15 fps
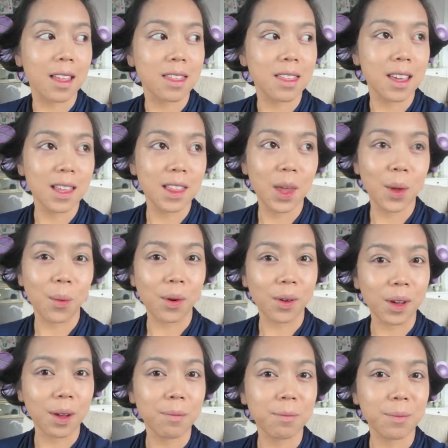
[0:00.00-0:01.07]
I think they
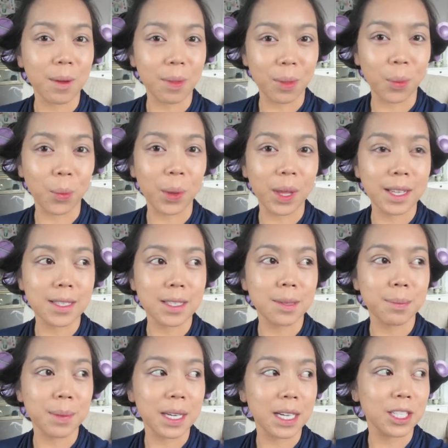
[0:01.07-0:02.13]
woke up from the wind
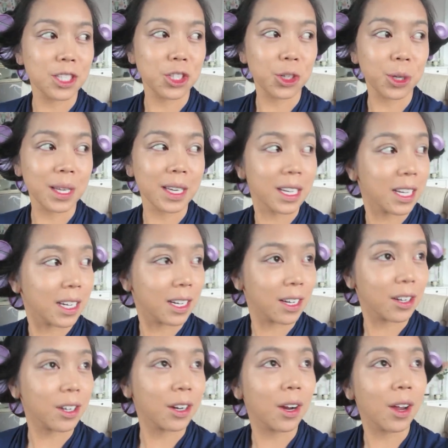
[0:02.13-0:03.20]
because you can
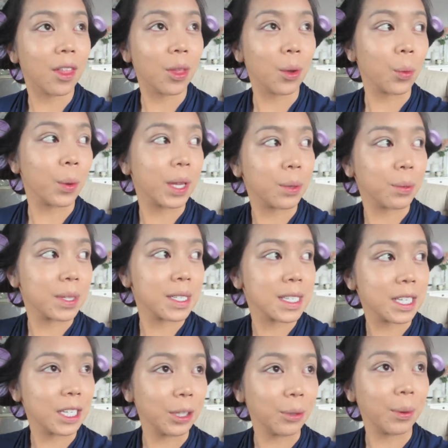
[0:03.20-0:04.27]
hear the wind
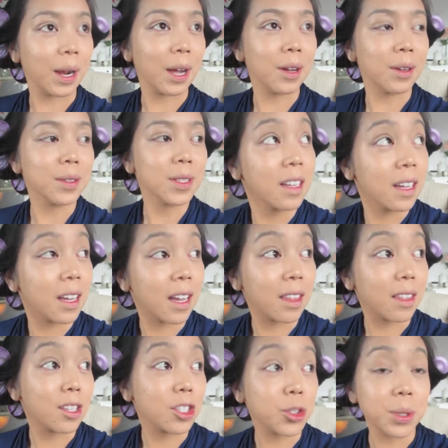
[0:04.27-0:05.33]
whistling around
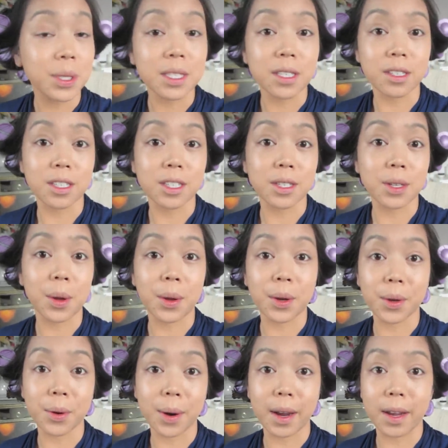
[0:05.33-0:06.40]
and the trees are just going
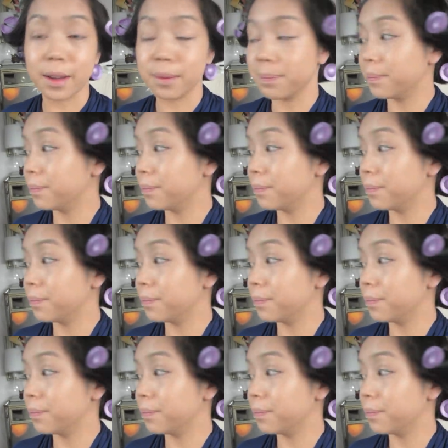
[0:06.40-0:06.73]
cray.